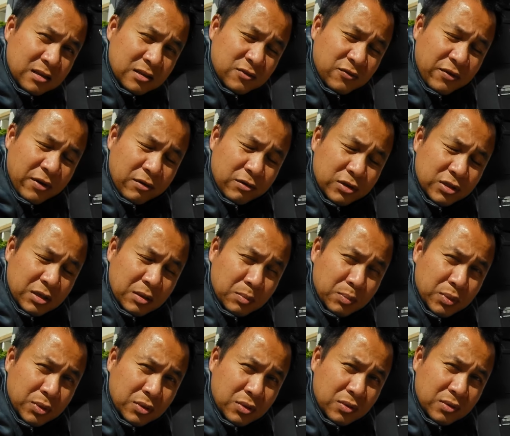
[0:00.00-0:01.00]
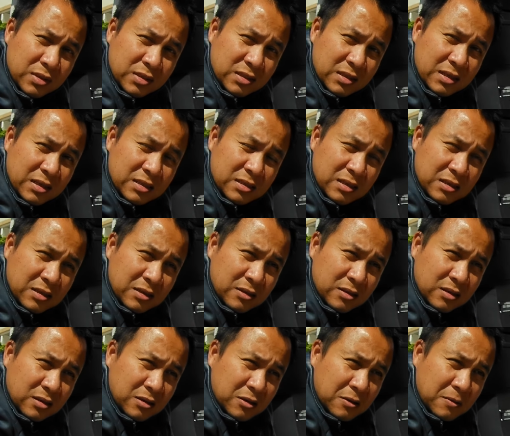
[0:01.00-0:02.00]
It's very simple, it's easy.
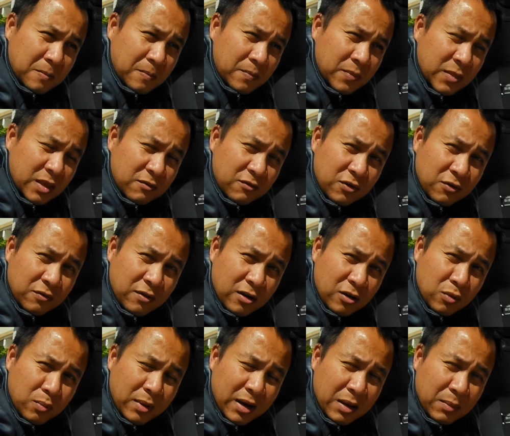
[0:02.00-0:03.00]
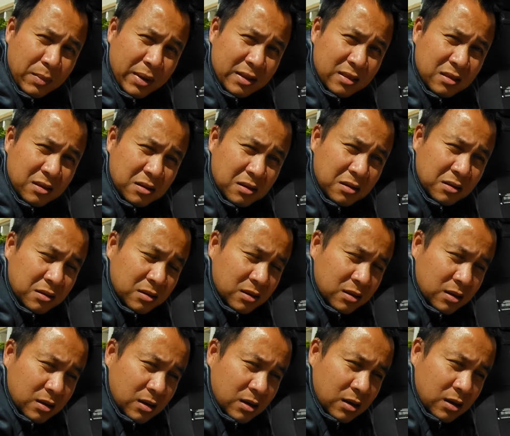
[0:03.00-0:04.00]
If you follow my method,
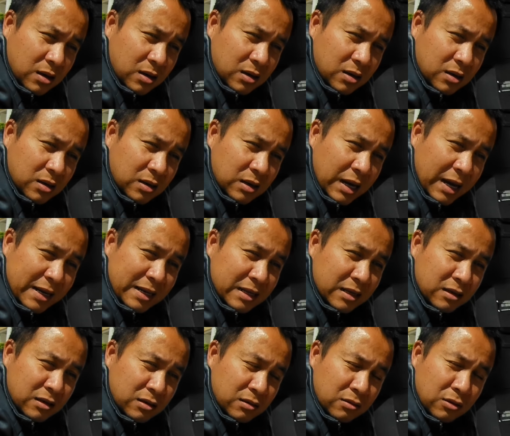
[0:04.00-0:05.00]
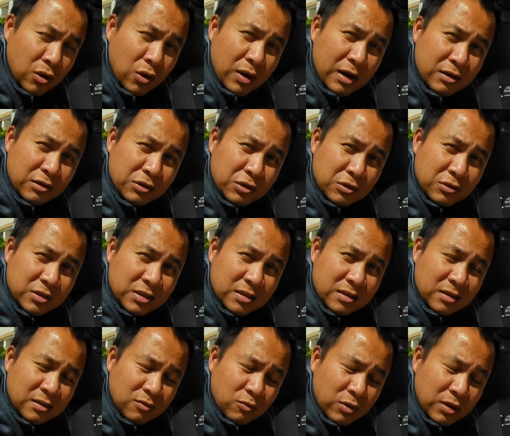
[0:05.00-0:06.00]
I didn't know how to use
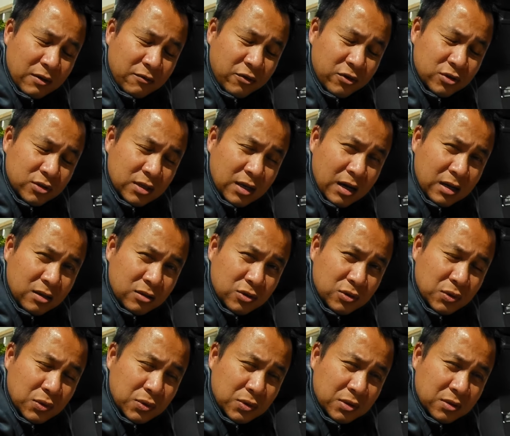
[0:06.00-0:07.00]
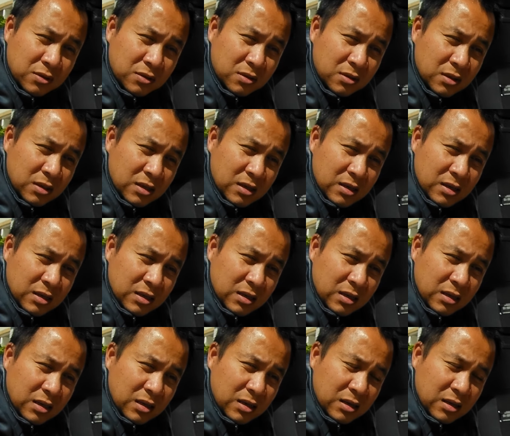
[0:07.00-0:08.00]
it when I first got the scooter,
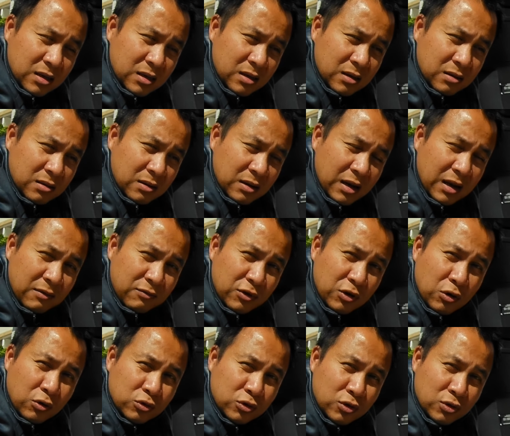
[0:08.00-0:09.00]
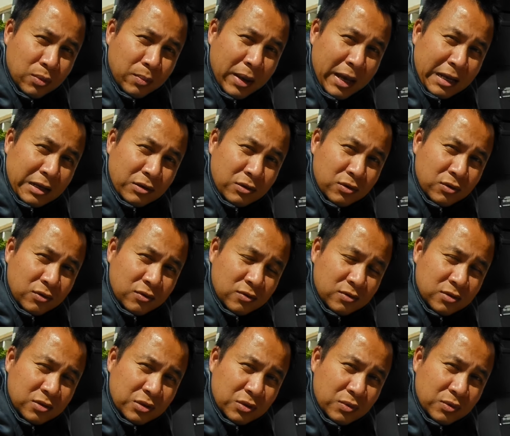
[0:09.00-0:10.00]
and I have to go to the manual
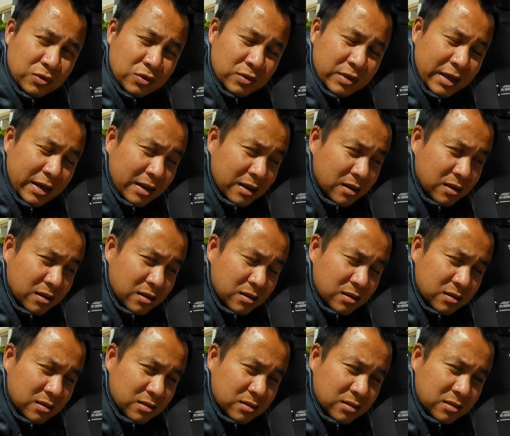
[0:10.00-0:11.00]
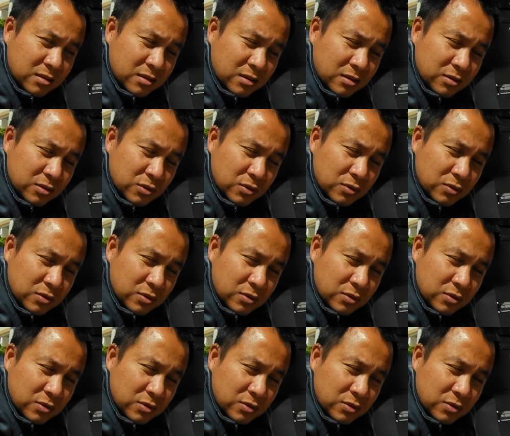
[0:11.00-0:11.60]
to get it, to